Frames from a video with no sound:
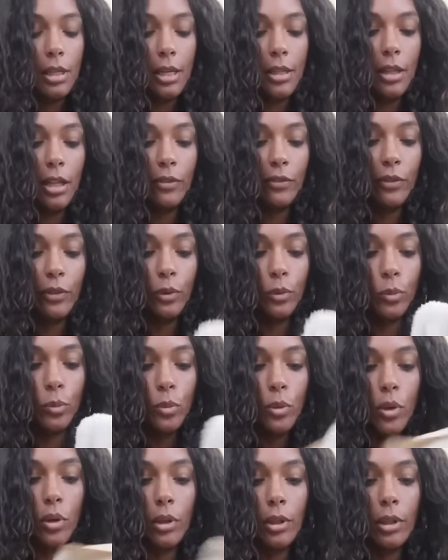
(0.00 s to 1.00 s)
And then for
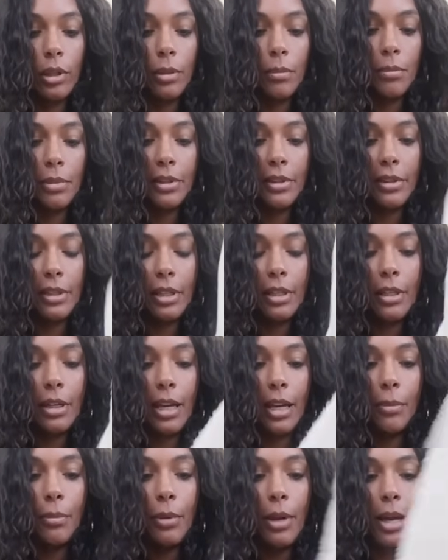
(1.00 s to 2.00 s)
warmth,
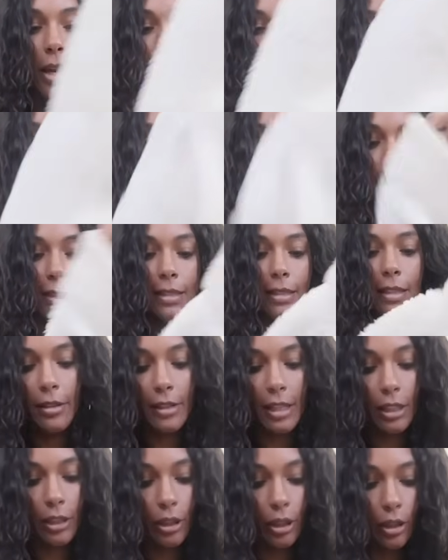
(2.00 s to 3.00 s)
I brought this
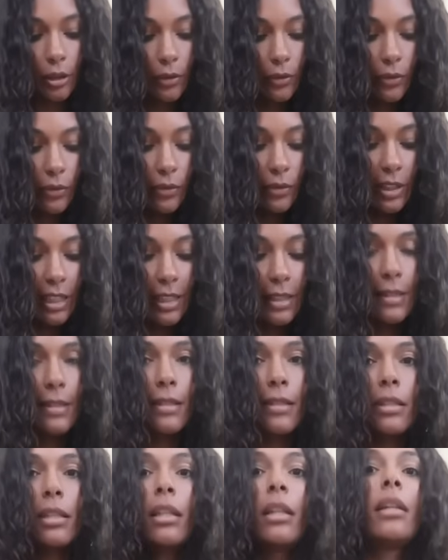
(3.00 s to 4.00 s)
thicker
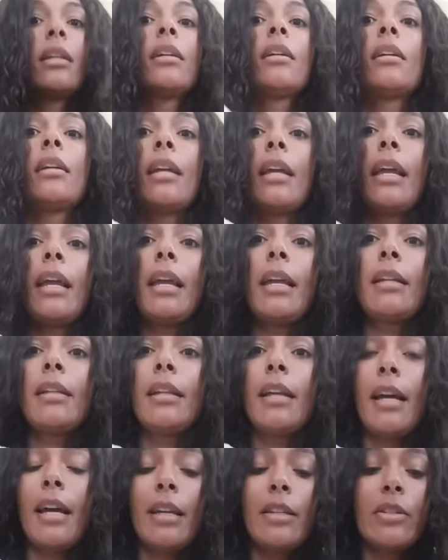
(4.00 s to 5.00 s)
fleece.
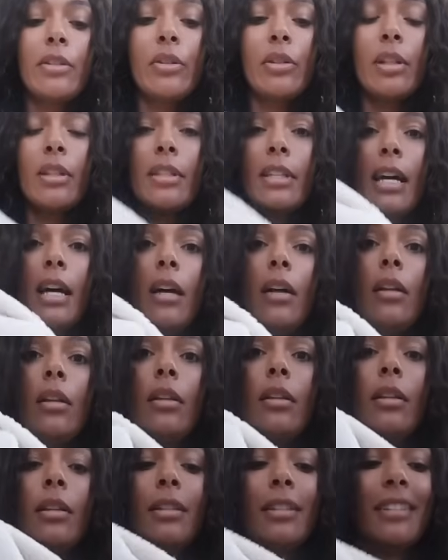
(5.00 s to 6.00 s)
And as you can
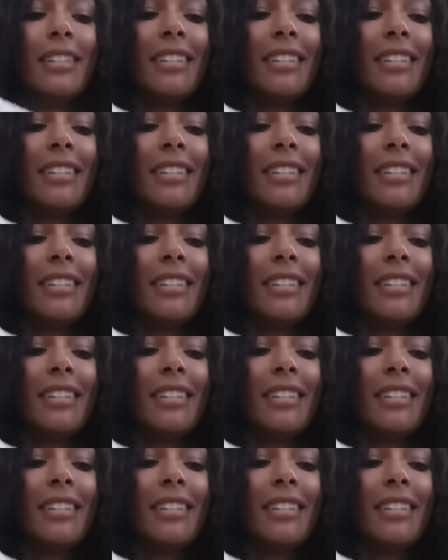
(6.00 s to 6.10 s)
tell,